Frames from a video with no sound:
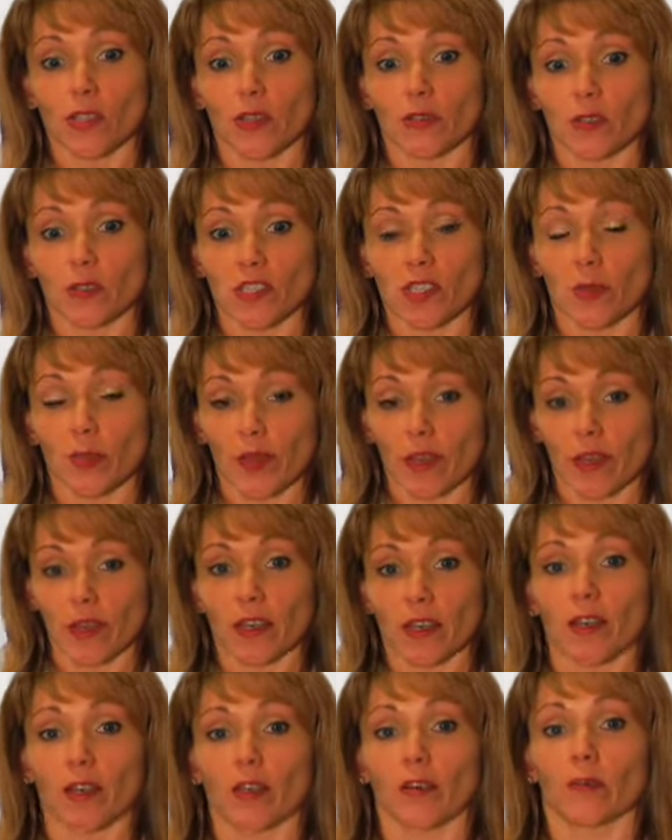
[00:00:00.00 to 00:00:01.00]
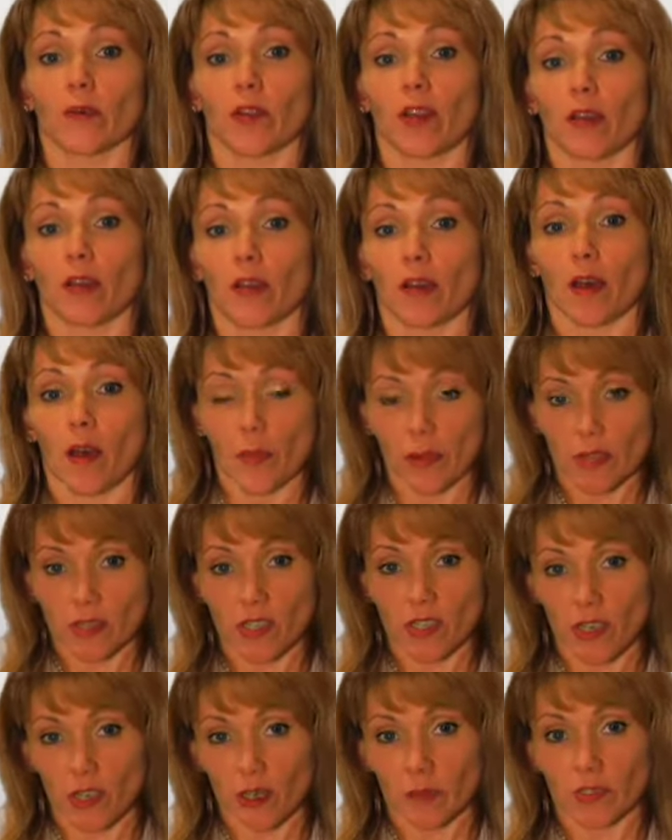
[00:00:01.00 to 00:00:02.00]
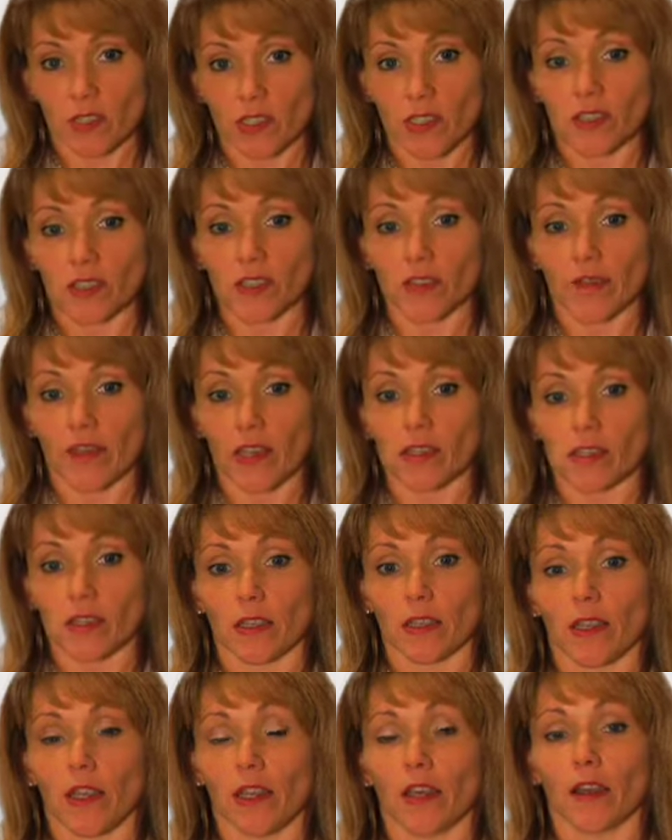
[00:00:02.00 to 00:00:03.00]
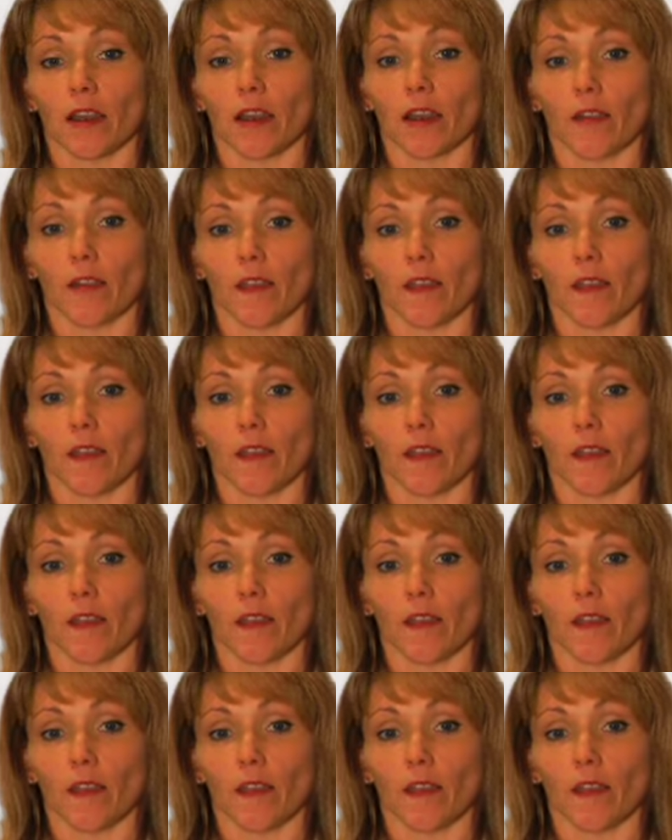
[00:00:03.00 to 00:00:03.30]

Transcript: So typically when a person comes to the device clinic,